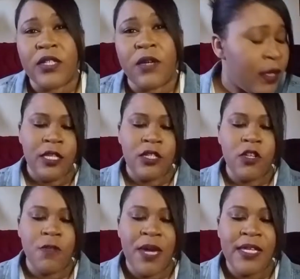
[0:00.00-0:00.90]
So the
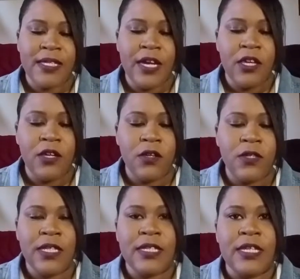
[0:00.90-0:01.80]
toothpaste I
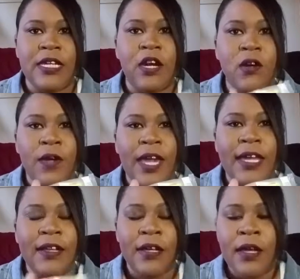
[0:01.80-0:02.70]
use is the
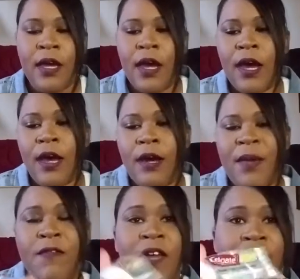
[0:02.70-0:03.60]
Colgate
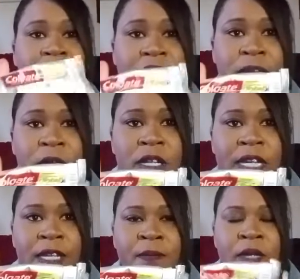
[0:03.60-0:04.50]
Advanced Deep
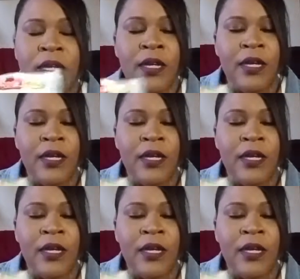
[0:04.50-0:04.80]
Clean.